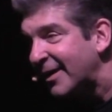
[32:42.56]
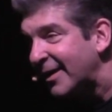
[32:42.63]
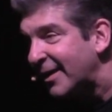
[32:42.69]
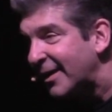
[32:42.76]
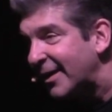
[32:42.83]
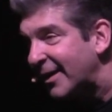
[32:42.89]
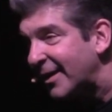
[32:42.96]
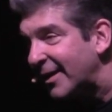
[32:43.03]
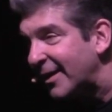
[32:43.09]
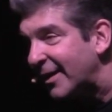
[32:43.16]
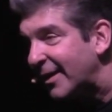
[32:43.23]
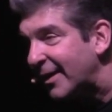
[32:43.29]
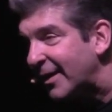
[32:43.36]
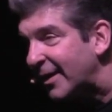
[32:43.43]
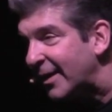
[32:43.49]

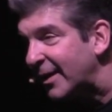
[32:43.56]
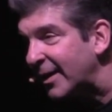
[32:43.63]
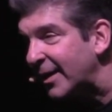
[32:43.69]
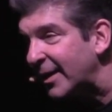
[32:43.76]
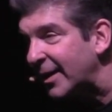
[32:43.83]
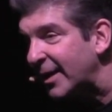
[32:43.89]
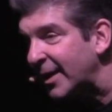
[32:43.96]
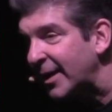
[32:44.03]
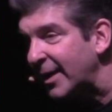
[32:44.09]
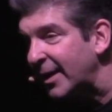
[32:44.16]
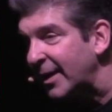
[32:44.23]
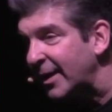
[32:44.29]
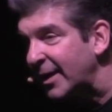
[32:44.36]
Nobody speaks.